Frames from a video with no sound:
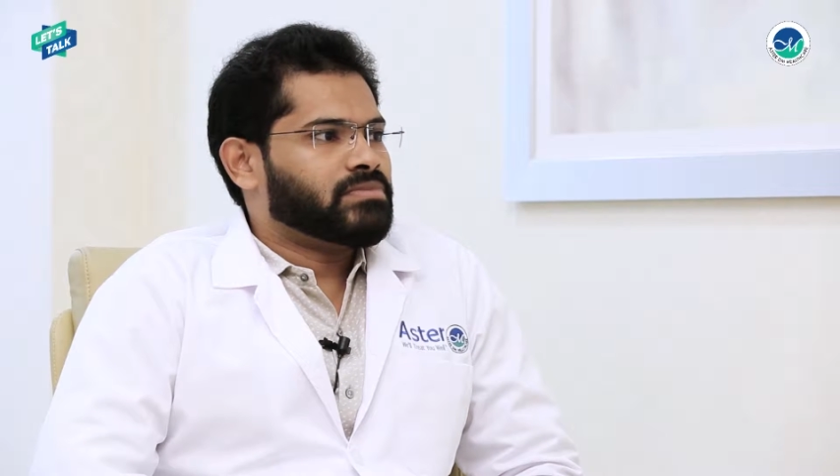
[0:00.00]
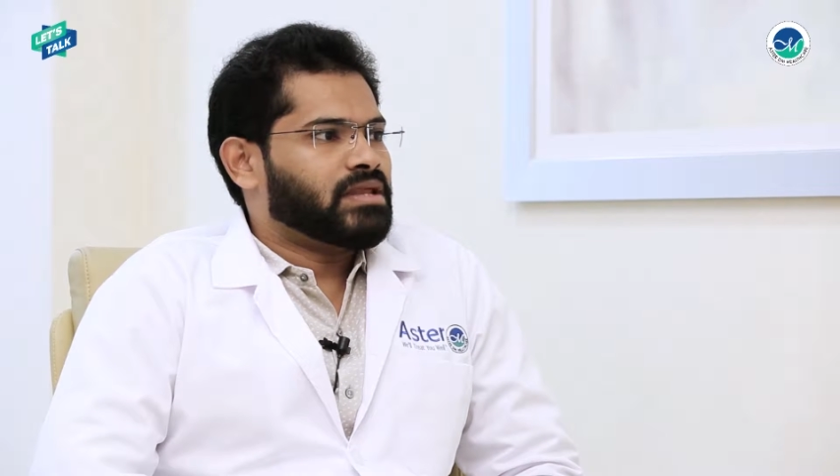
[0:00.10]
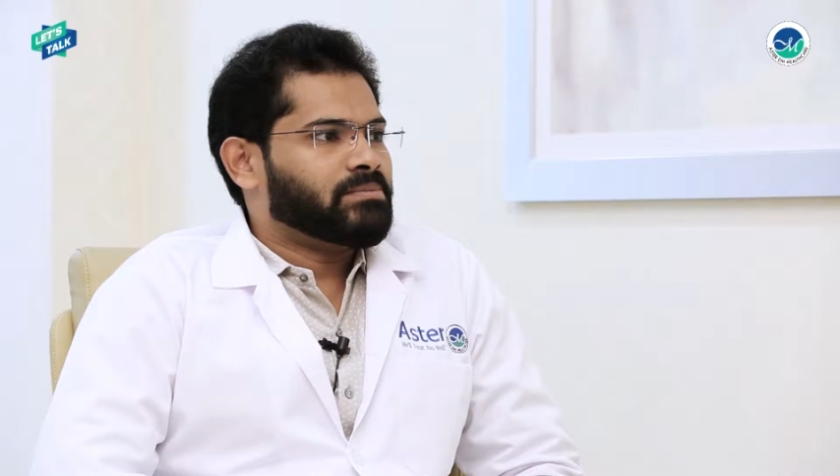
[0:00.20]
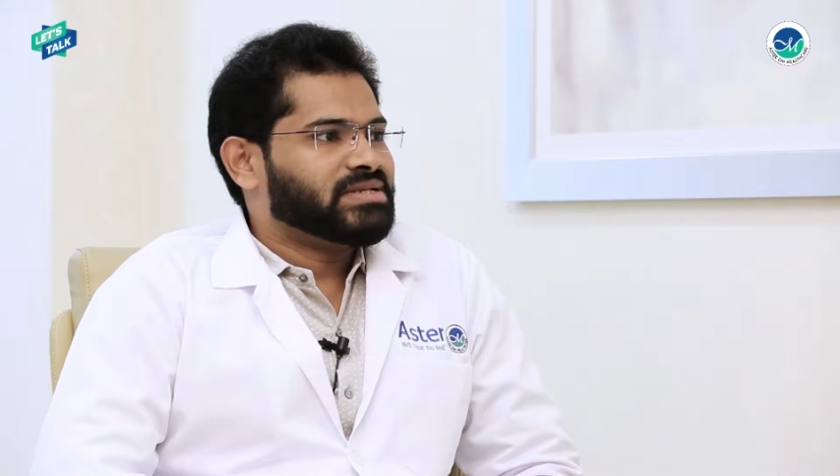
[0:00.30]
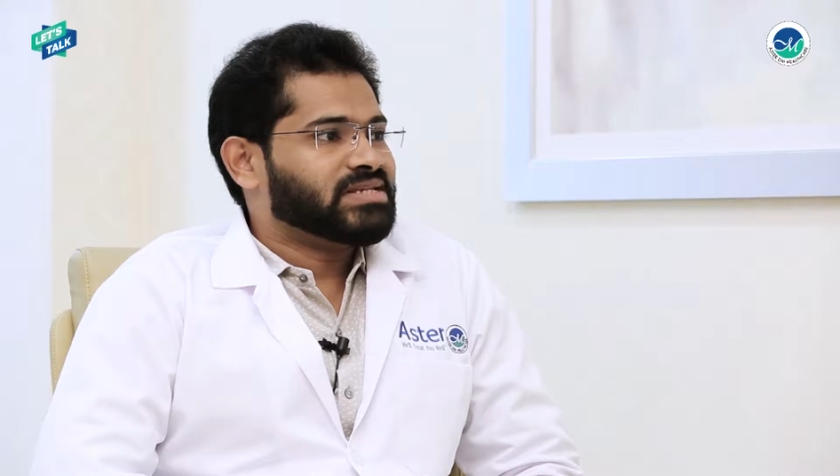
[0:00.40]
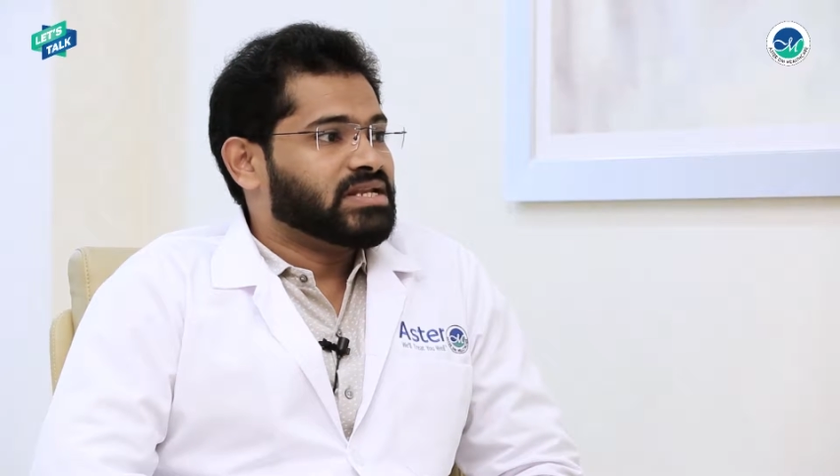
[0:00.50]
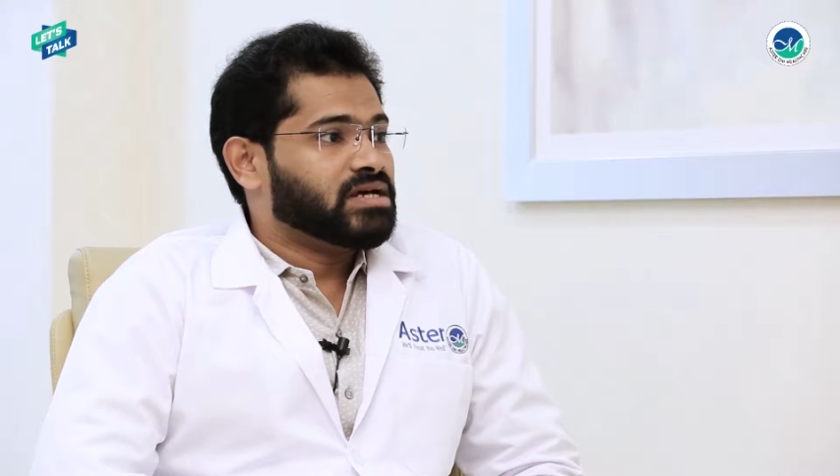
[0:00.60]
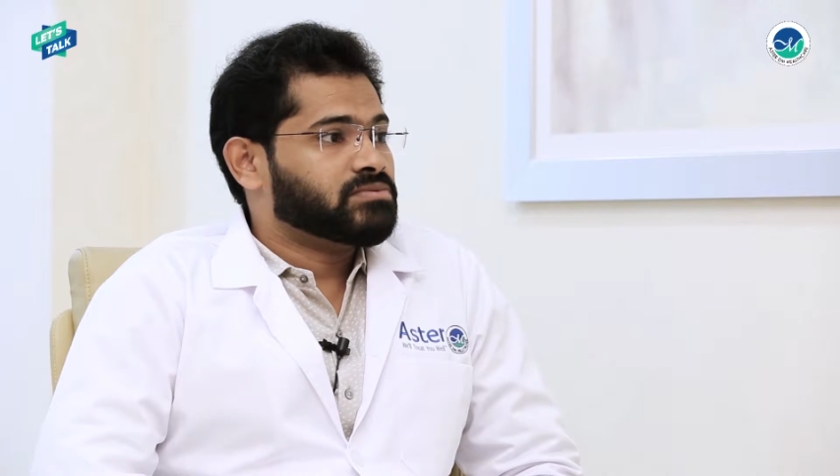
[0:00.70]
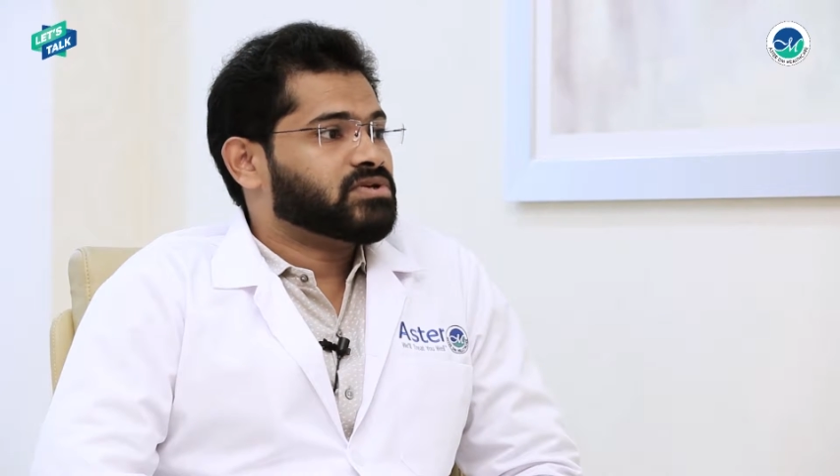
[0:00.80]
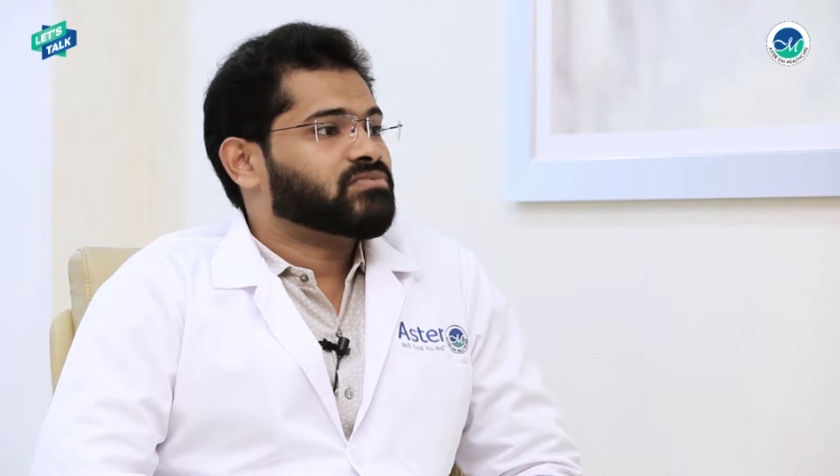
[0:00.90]
that means the
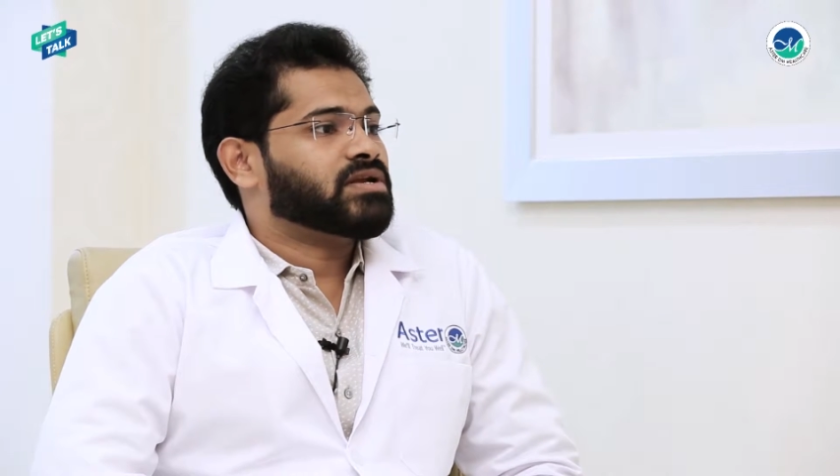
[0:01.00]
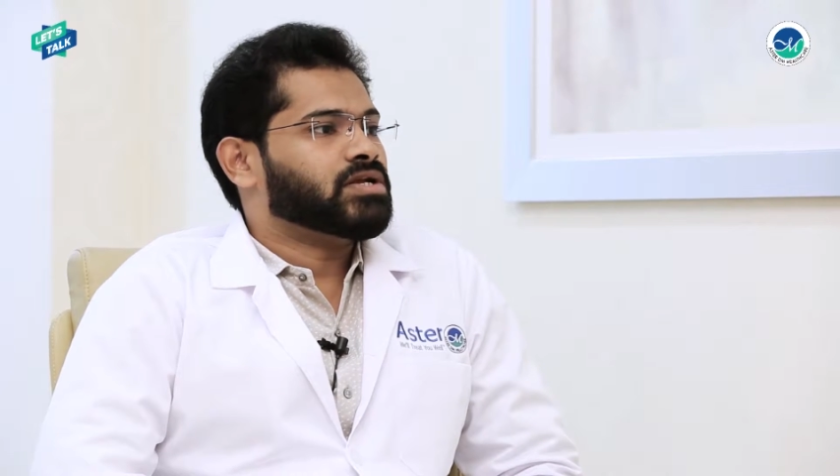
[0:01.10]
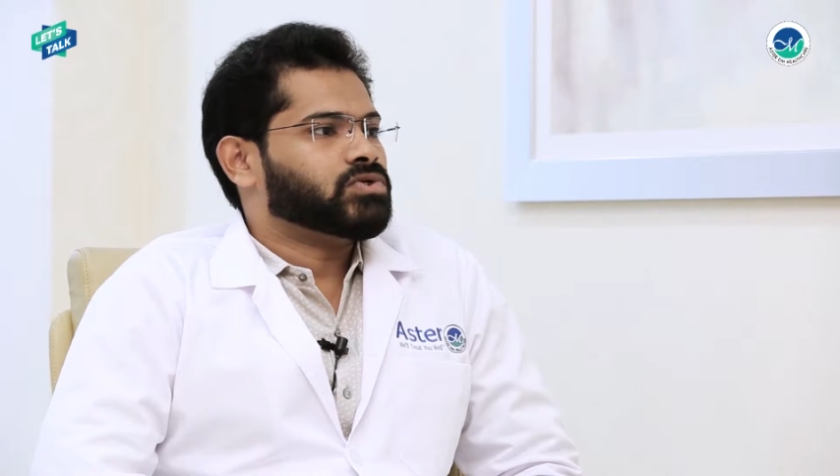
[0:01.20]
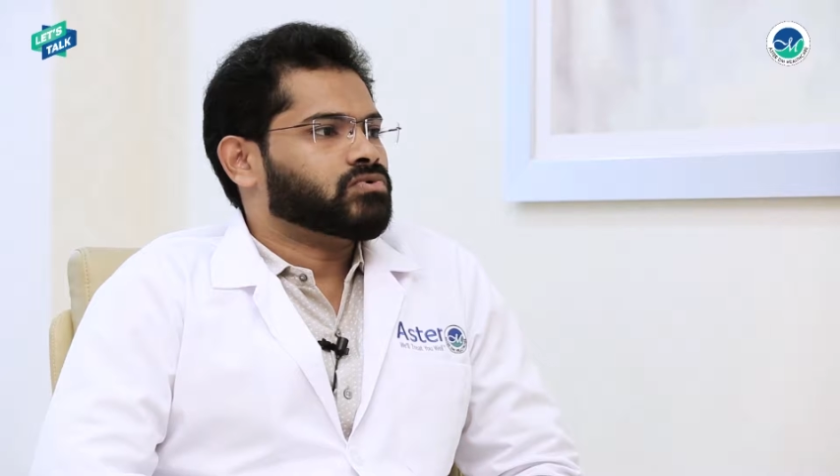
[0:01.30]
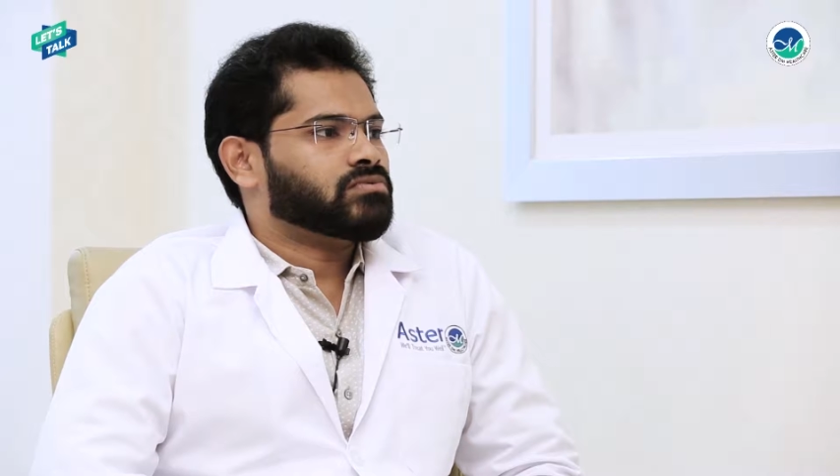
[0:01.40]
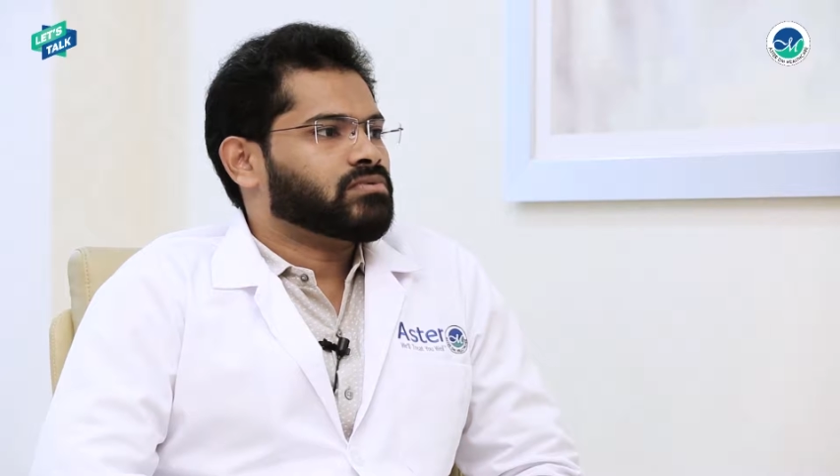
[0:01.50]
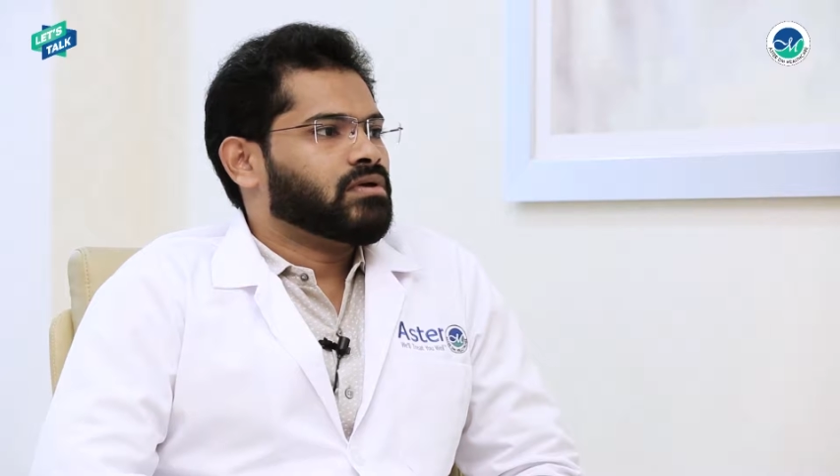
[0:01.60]
nerves of the tissue,